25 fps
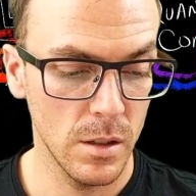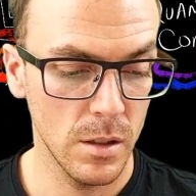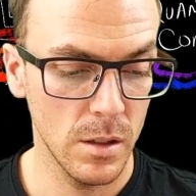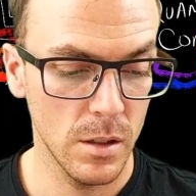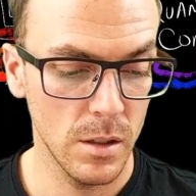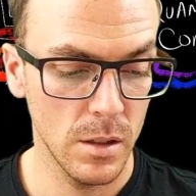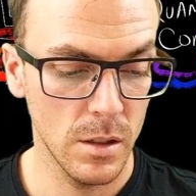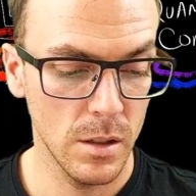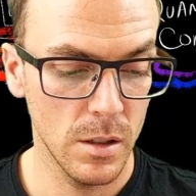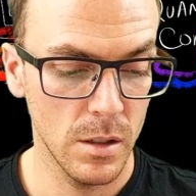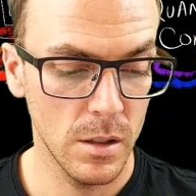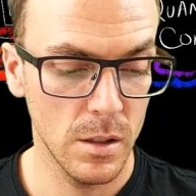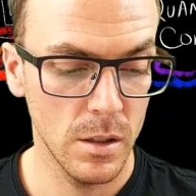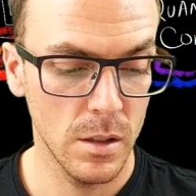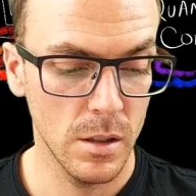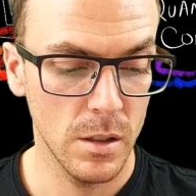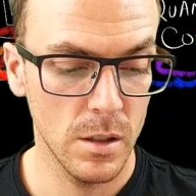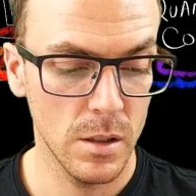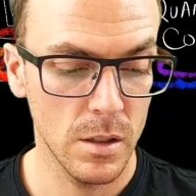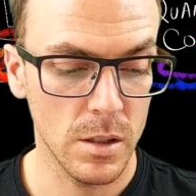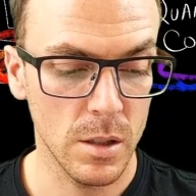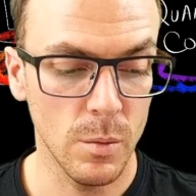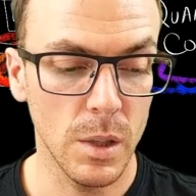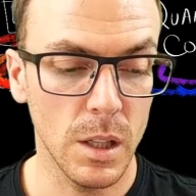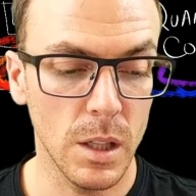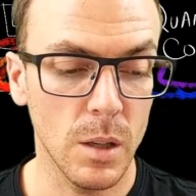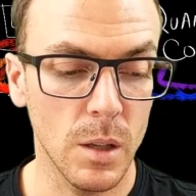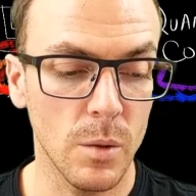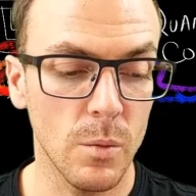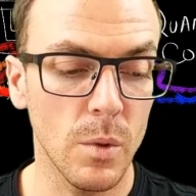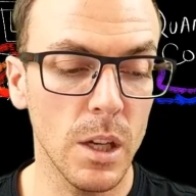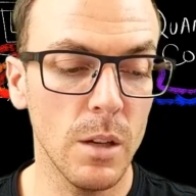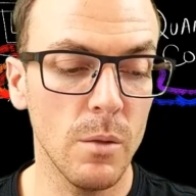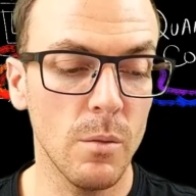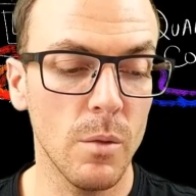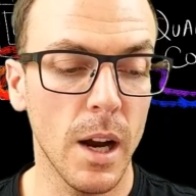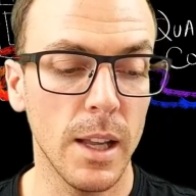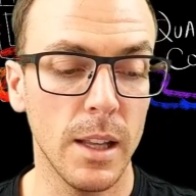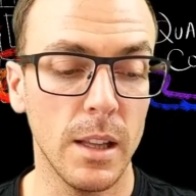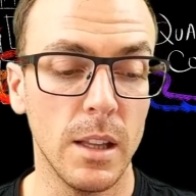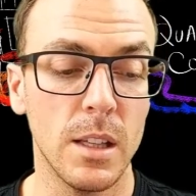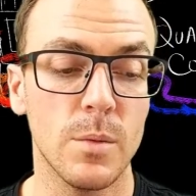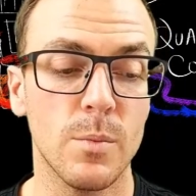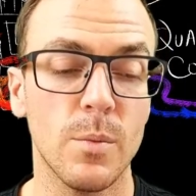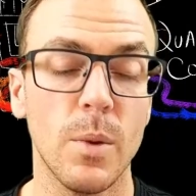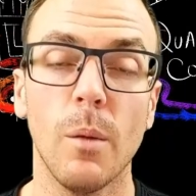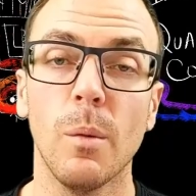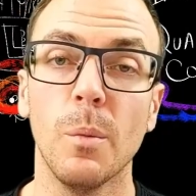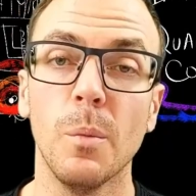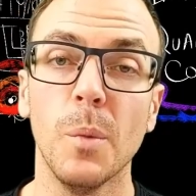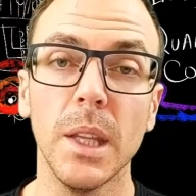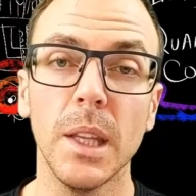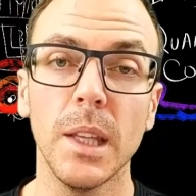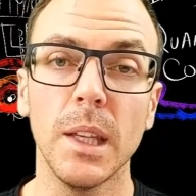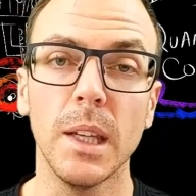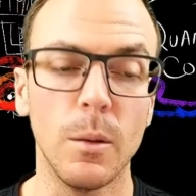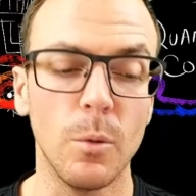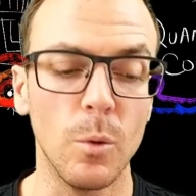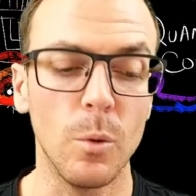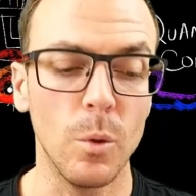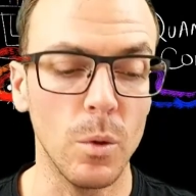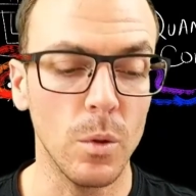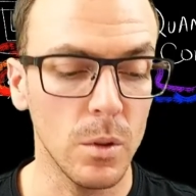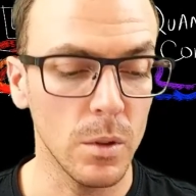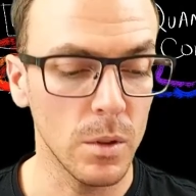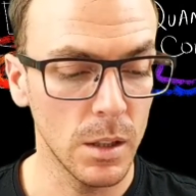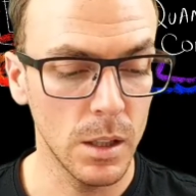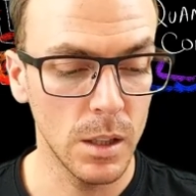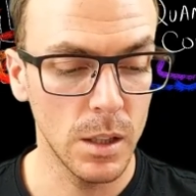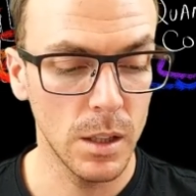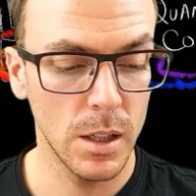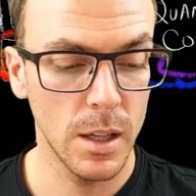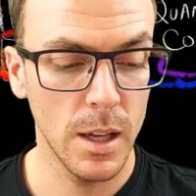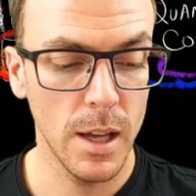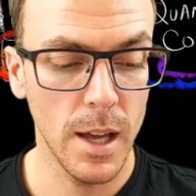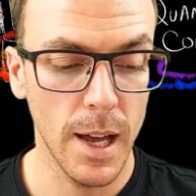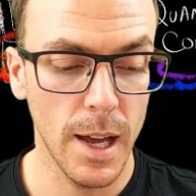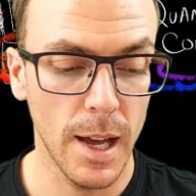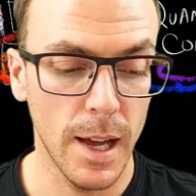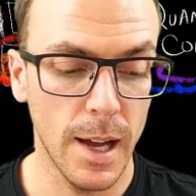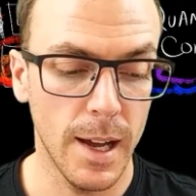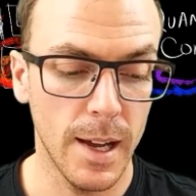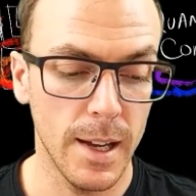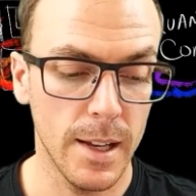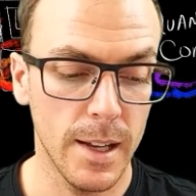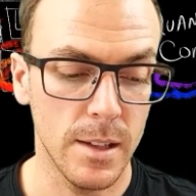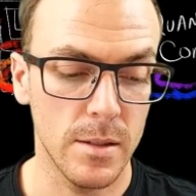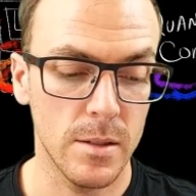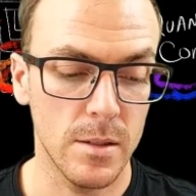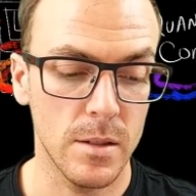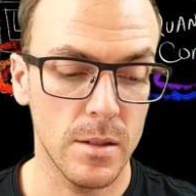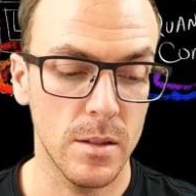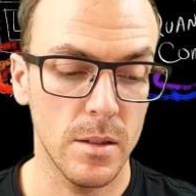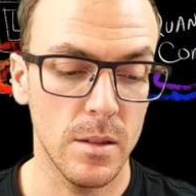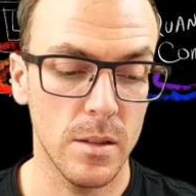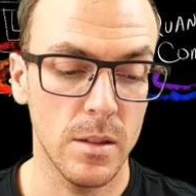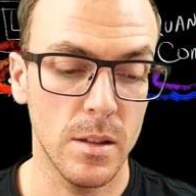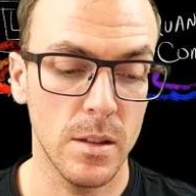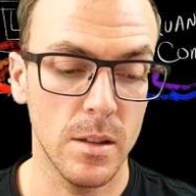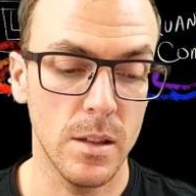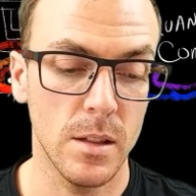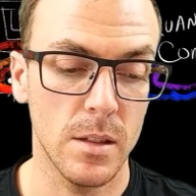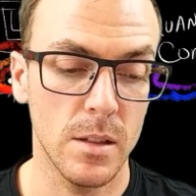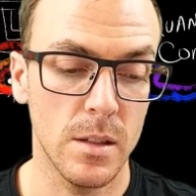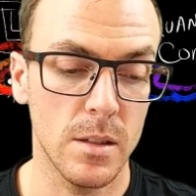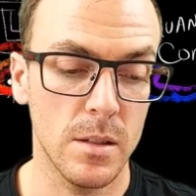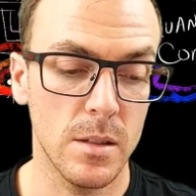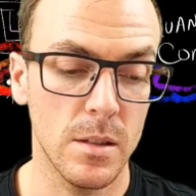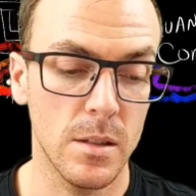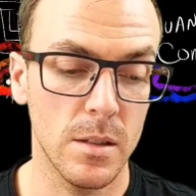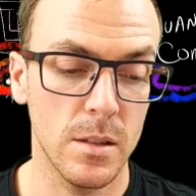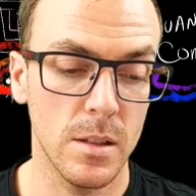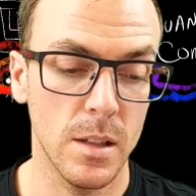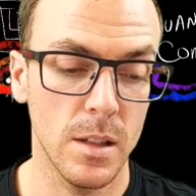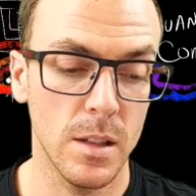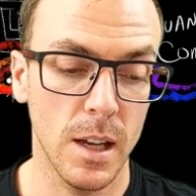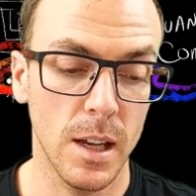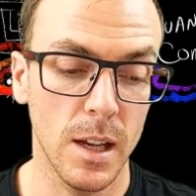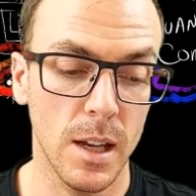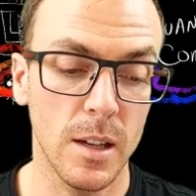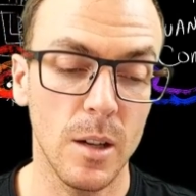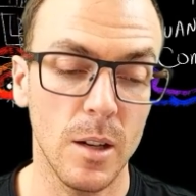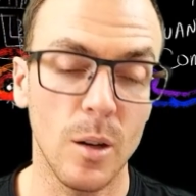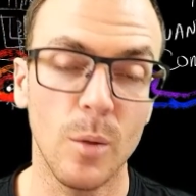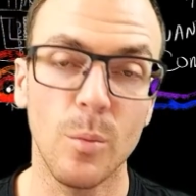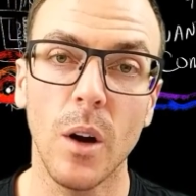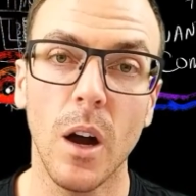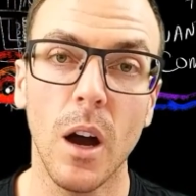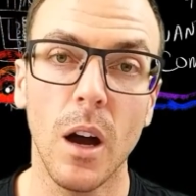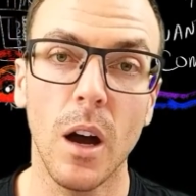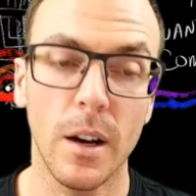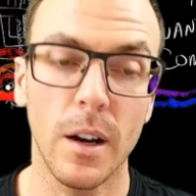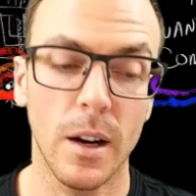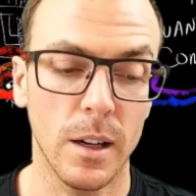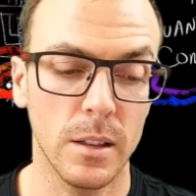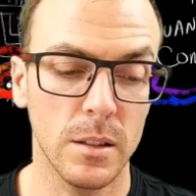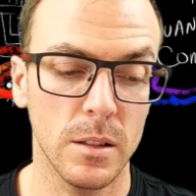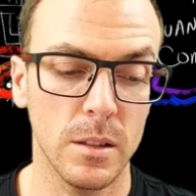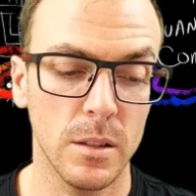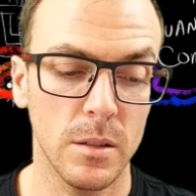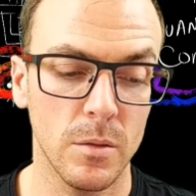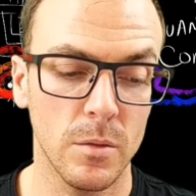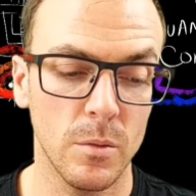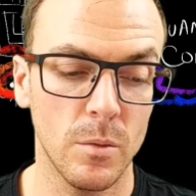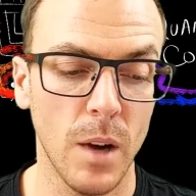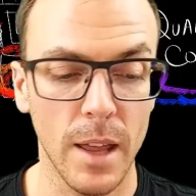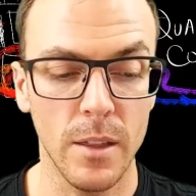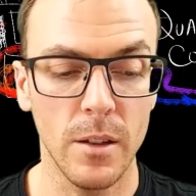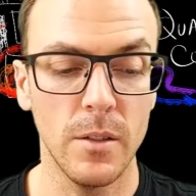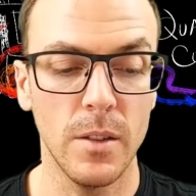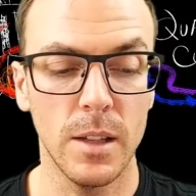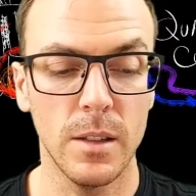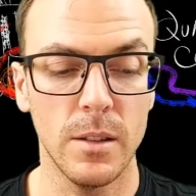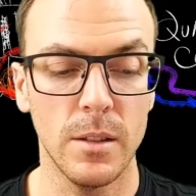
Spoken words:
So we can rewrite this probability rule as this inner product rather than